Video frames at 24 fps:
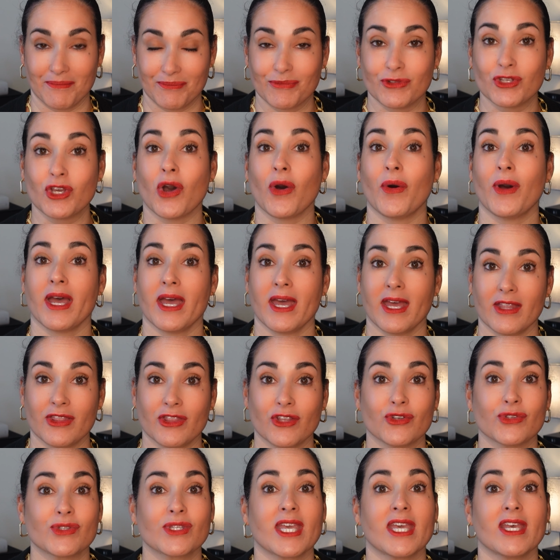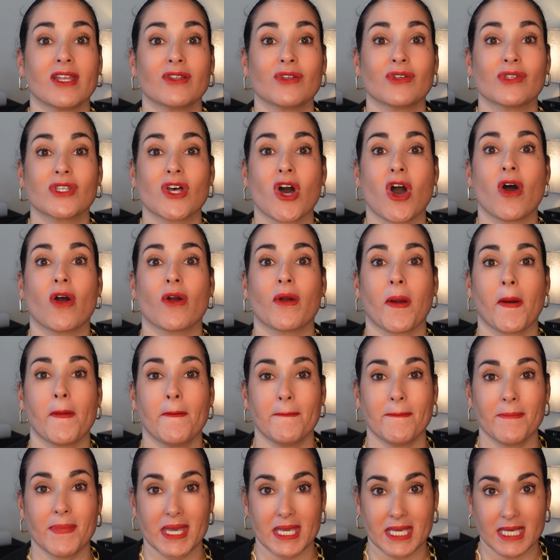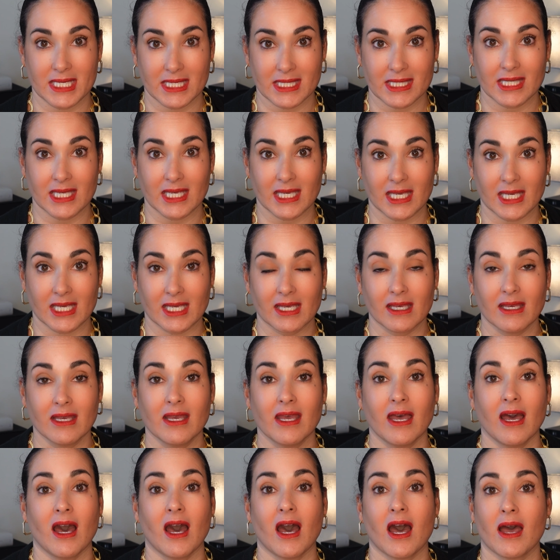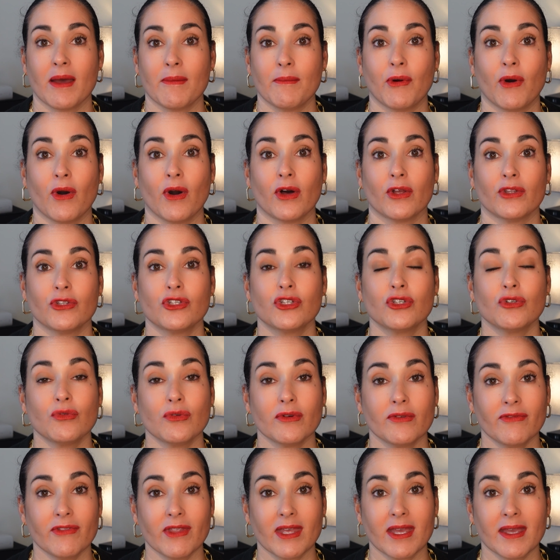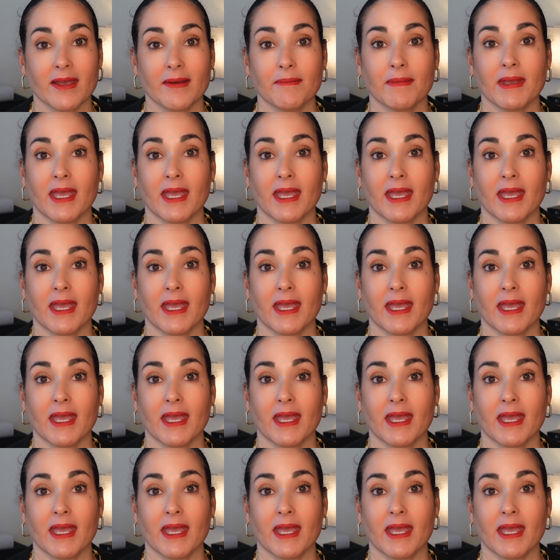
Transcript: go ahead. Those candles are amazing. I bought 2 of them,